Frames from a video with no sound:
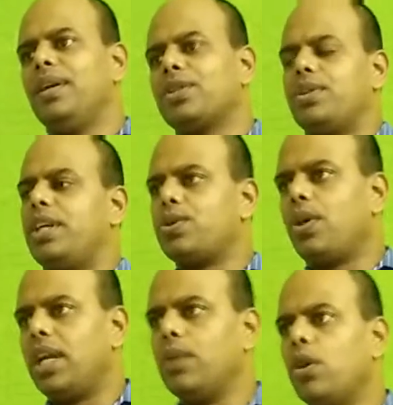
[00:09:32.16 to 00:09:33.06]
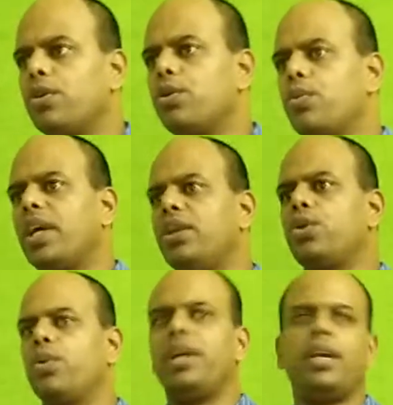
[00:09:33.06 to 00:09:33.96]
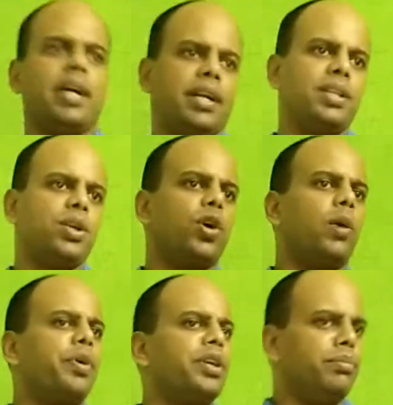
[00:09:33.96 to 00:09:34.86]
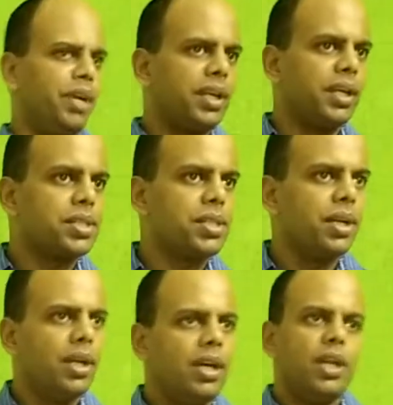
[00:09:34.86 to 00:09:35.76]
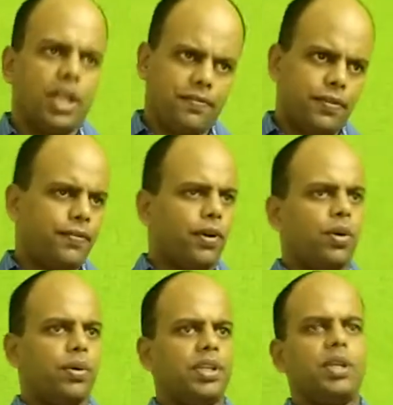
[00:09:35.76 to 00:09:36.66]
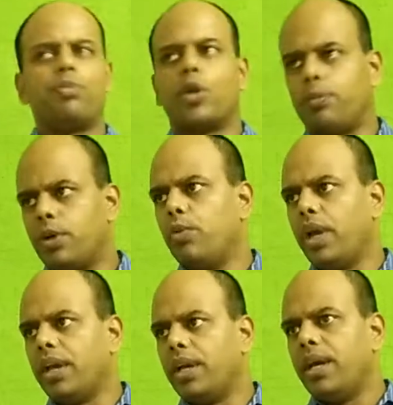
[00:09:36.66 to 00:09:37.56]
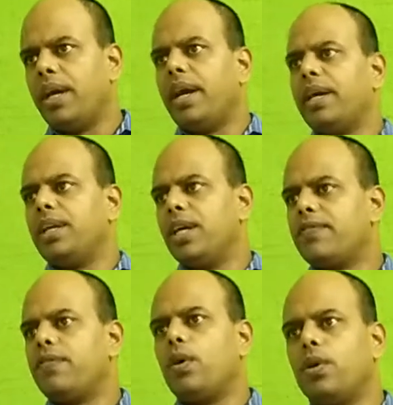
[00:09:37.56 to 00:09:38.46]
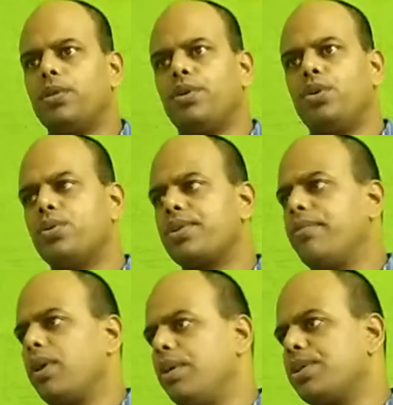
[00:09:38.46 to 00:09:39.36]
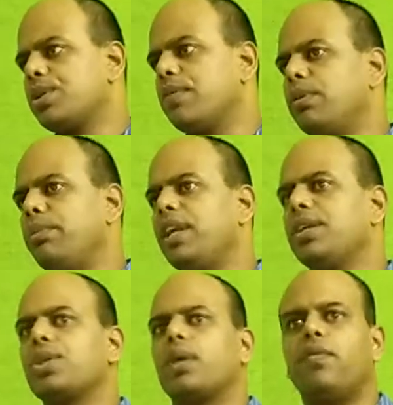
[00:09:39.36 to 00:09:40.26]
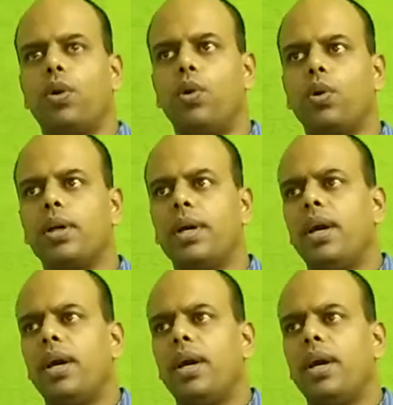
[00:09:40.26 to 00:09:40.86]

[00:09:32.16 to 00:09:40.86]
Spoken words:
So that's all I wanted to tell you today regarding the corporate meetings. If followed in a proper way, and if all the rules and regulations of the meetings are followed,